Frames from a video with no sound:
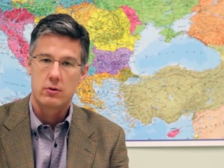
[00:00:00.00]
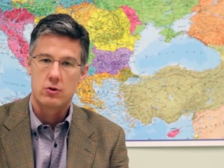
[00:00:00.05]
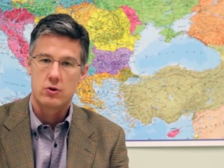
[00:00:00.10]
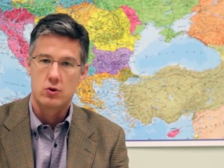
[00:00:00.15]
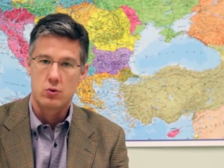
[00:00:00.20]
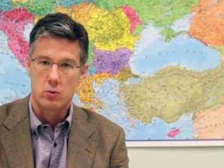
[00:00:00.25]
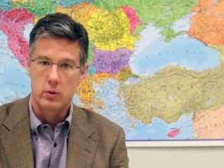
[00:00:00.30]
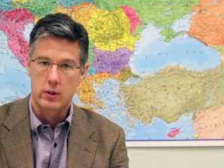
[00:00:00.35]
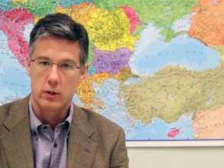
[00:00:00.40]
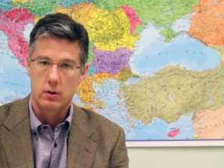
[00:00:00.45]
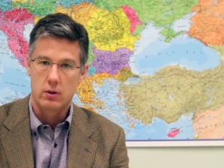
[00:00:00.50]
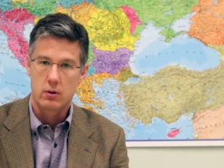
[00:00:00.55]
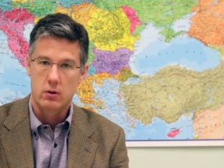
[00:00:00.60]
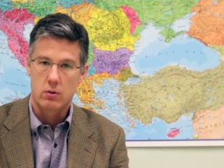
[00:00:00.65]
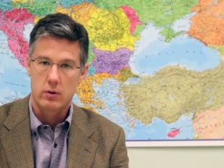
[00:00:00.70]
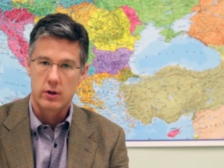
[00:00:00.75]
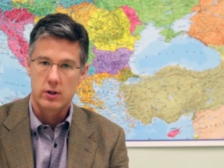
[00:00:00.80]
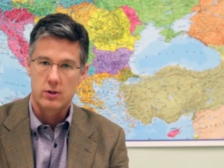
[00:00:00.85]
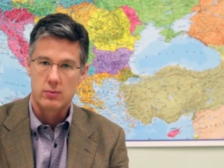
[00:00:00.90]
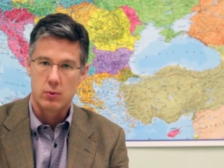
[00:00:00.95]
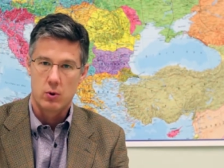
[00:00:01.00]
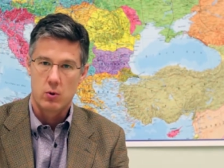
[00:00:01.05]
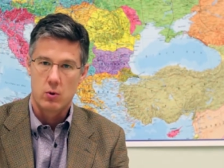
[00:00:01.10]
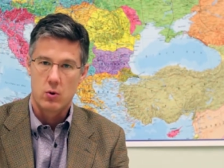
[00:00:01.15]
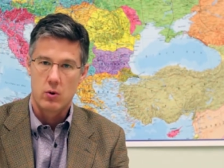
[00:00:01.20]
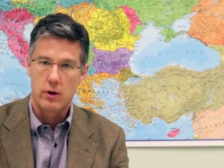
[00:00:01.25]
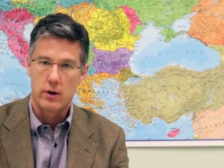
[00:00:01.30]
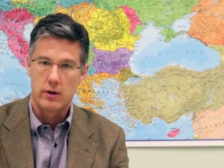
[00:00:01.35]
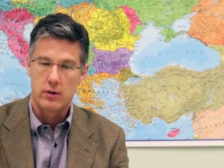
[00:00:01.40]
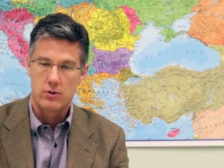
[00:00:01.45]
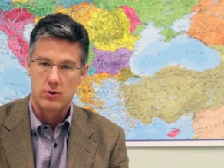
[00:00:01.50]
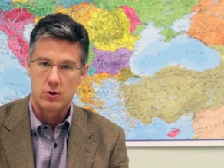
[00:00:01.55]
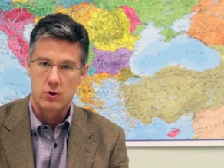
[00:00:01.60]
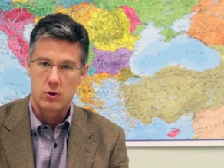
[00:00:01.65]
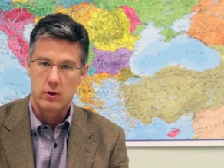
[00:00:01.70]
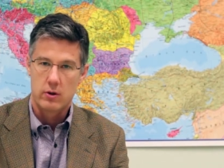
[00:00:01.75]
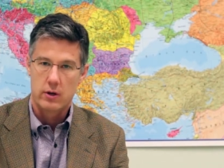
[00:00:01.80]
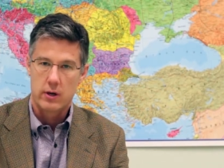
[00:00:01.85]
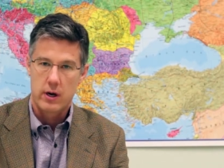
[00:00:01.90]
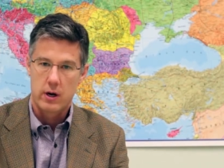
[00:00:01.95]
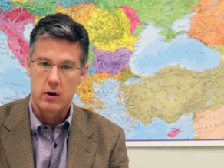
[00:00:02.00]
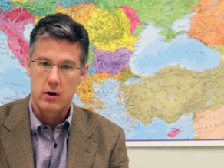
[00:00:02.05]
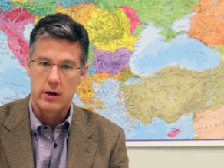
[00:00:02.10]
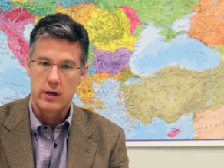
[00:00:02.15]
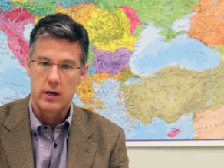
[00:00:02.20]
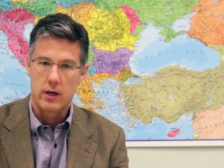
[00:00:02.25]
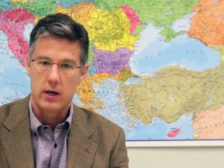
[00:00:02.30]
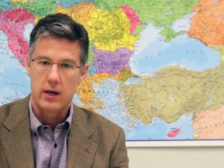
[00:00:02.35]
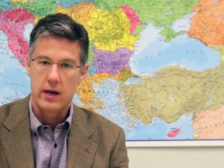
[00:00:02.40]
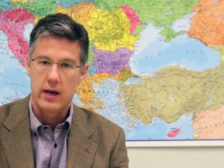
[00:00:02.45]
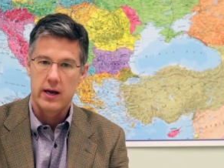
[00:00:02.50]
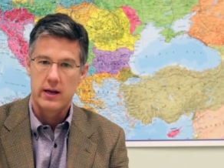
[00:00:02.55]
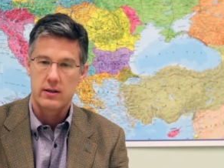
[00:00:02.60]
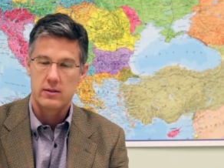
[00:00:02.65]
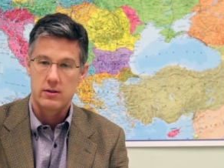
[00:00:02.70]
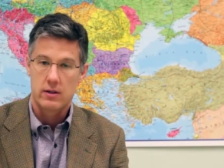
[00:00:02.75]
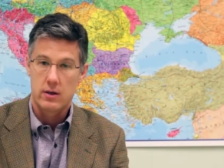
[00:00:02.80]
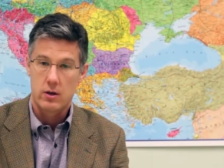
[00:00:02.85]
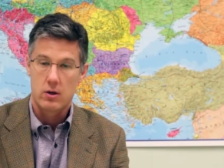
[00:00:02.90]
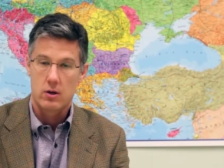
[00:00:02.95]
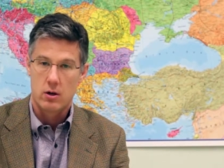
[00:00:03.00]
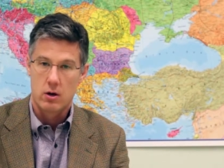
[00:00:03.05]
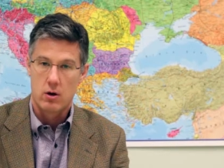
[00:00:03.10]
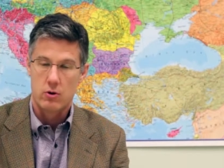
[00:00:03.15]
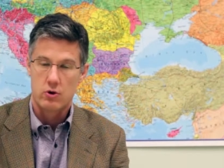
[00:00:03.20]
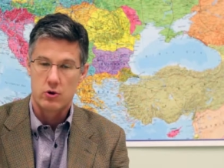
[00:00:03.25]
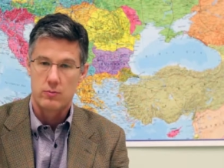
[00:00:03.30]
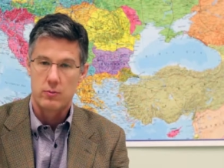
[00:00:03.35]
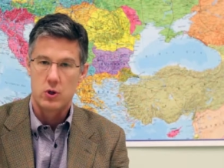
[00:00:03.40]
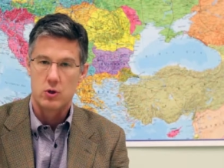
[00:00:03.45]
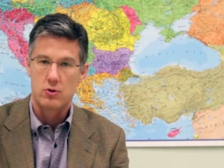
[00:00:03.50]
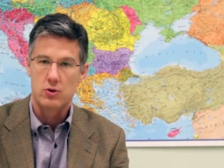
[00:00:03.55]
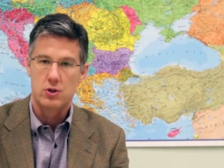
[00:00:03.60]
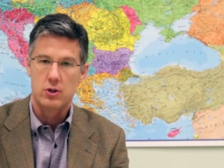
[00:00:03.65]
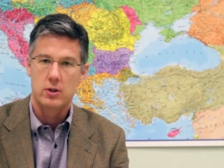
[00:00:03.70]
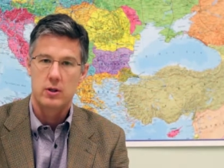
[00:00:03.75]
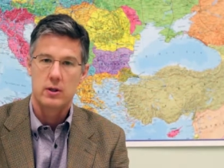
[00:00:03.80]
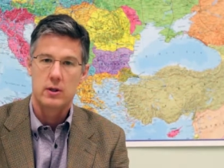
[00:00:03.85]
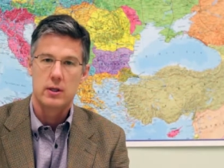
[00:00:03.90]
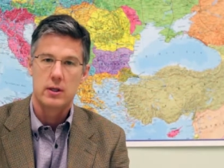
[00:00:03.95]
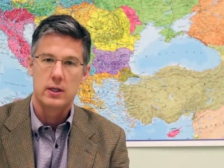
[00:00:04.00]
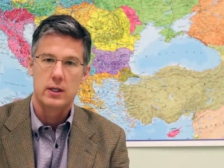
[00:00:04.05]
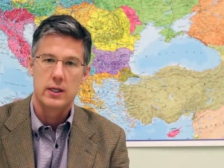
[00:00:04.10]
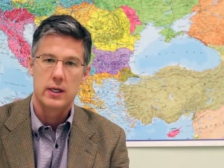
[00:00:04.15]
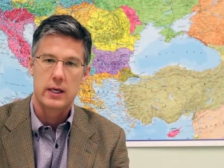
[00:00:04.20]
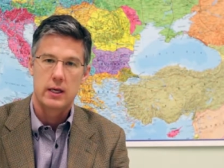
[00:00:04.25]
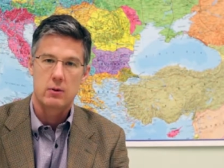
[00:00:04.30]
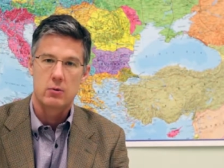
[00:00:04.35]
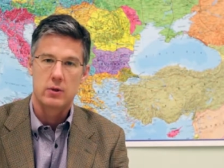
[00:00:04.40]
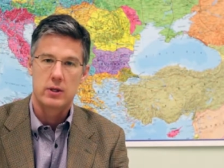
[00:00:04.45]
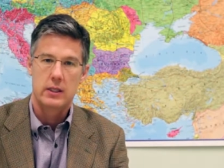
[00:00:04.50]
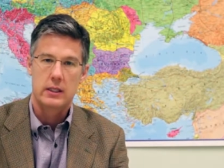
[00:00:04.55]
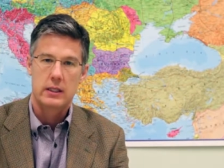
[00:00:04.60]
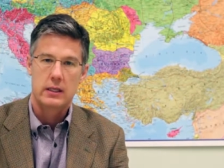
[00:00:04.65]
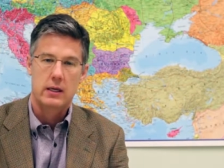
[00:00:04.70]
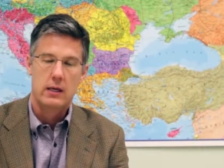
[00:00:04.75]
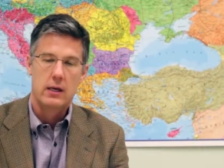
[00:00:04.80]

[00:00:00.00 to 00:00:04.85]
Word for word: drill or explore in a certain area as their contribution in an equity